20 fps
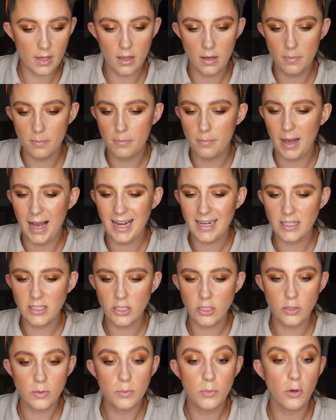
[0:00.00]
Back
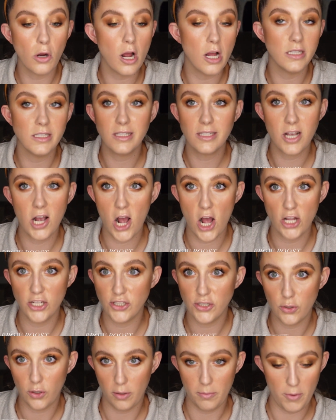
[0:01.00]
to bronze
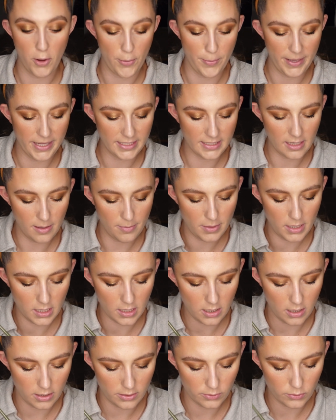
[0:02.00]
contour moment. I'm gonna
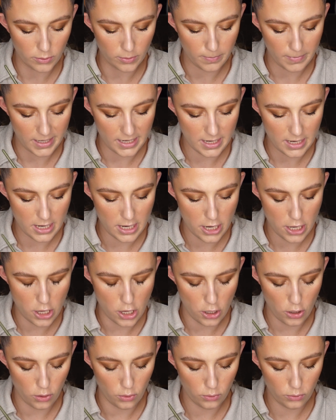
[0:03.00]
contour my
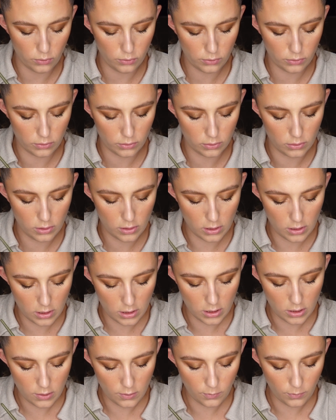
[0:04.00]
nose
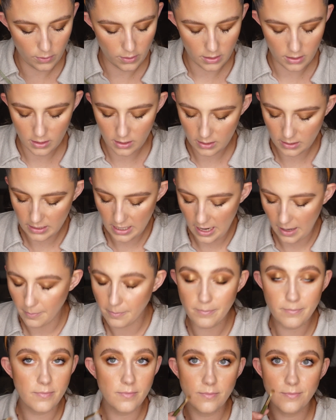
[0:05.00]
with the
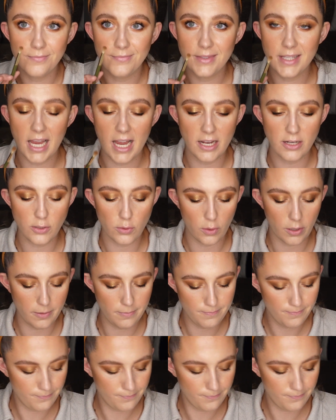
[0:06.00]
same Tantour,